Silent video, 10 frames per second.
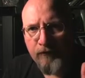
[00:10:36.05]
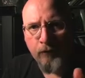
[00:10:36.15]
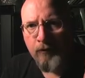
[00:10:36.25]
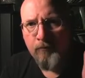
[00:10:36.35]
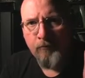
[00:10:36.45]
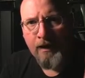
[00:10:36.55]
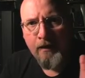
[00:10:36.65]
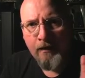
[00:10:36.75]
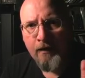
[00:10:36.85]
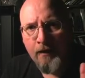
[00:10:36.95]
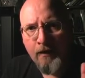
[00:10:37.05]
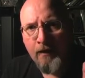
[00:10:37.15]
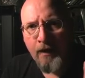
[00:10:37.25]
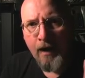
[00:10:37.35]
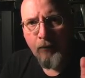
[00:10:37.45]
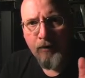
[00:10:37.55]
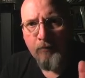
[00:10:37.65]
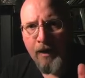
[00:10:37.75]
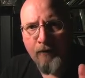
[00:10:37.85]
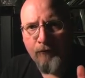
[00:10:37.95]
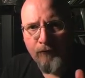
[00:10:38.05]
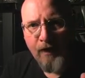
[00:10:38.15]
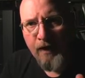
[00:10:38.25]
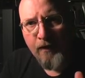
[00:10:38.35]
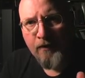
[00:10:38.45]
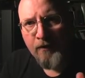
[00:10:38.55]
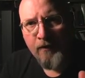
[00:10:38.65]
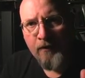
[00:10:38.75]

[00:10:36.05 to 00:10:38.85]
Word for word: I wouldn't make I wouldn't make fake